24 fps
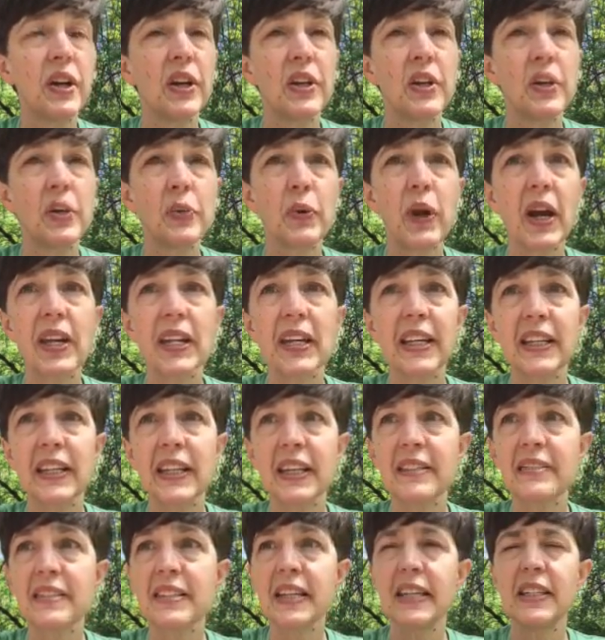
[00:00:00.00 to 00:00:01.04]
you're writing an
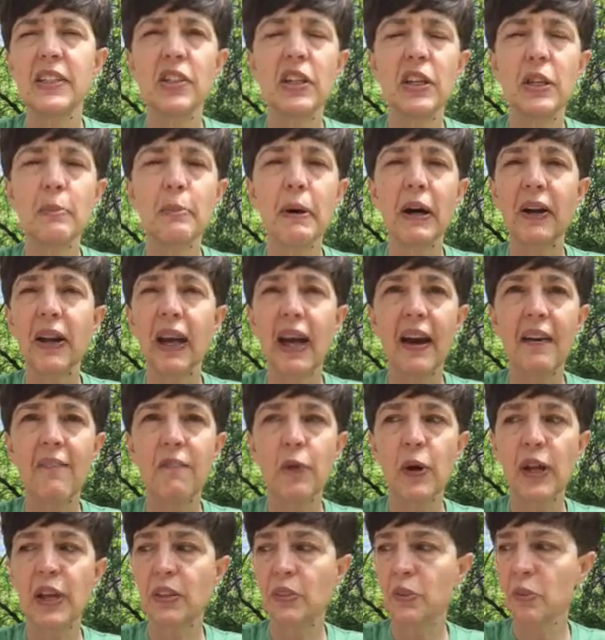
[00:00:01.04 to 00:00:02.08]
essay and you get about
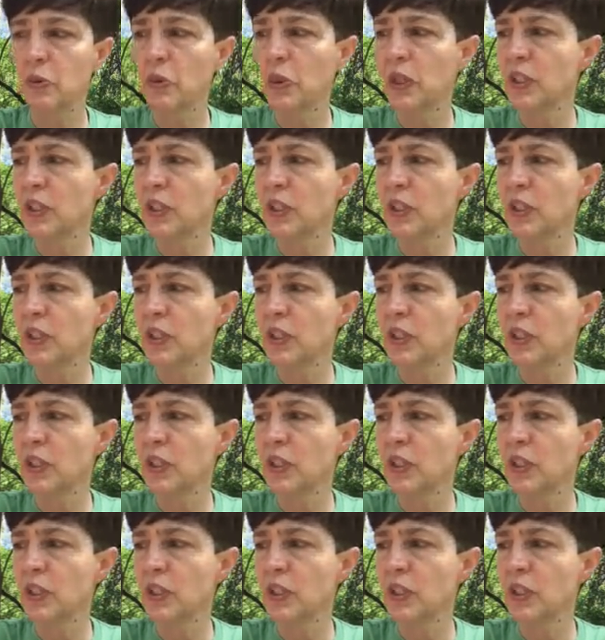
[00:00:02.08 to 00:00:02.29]
halfway through